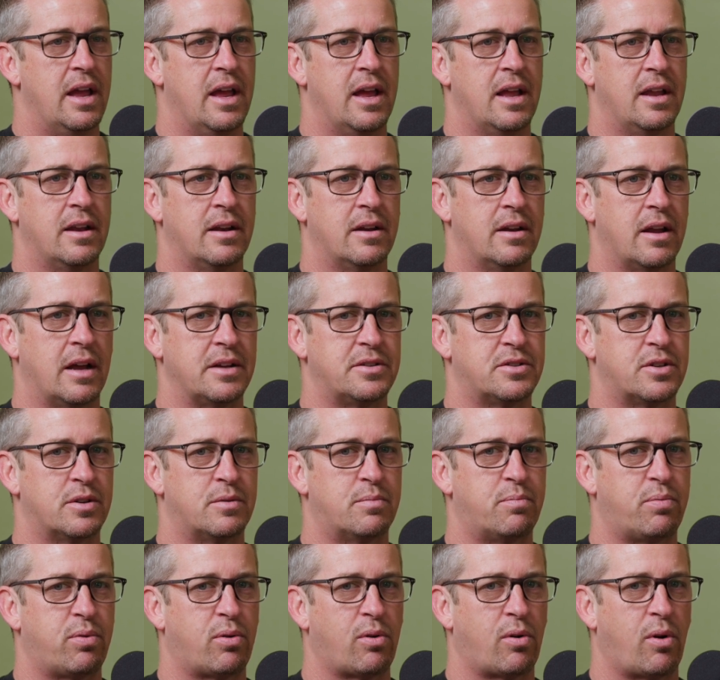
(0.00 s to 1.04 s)
and I
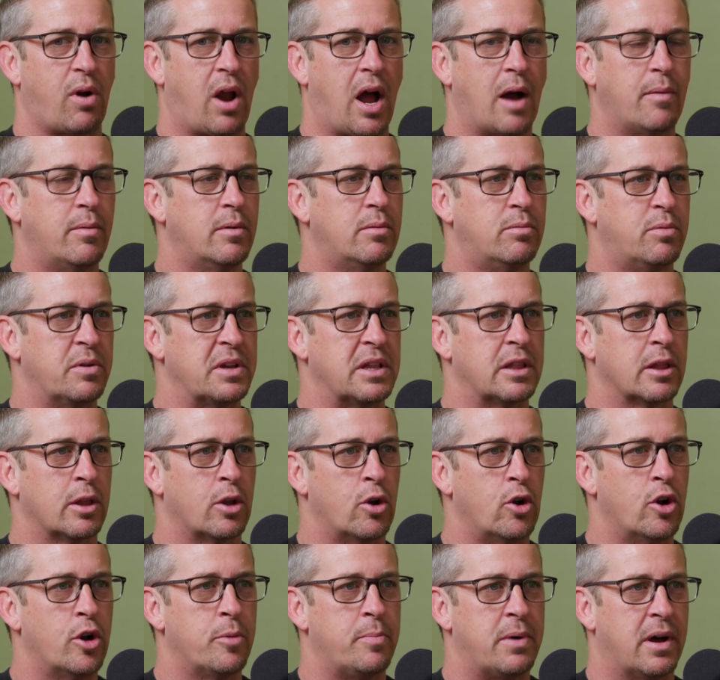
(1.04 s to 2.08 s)
should probably
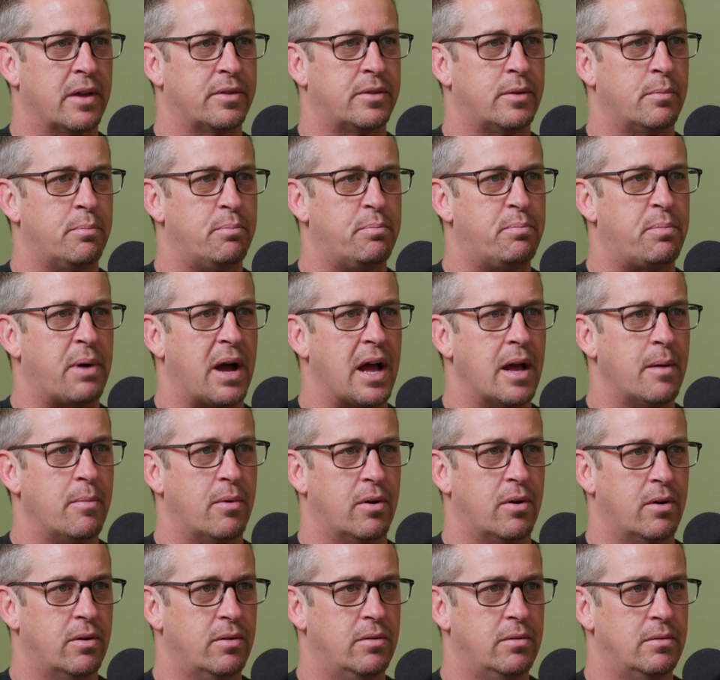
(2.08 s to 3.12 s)
learn about the
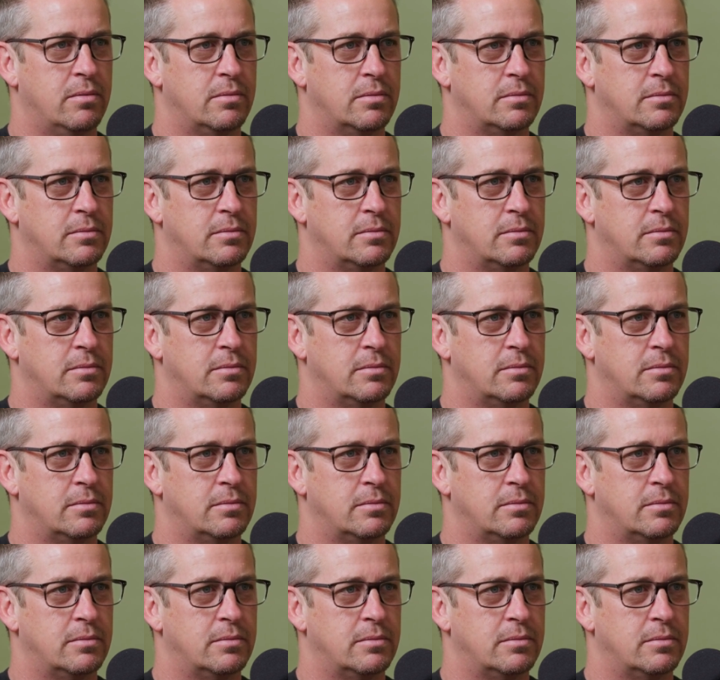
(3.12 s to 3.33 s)
Bible.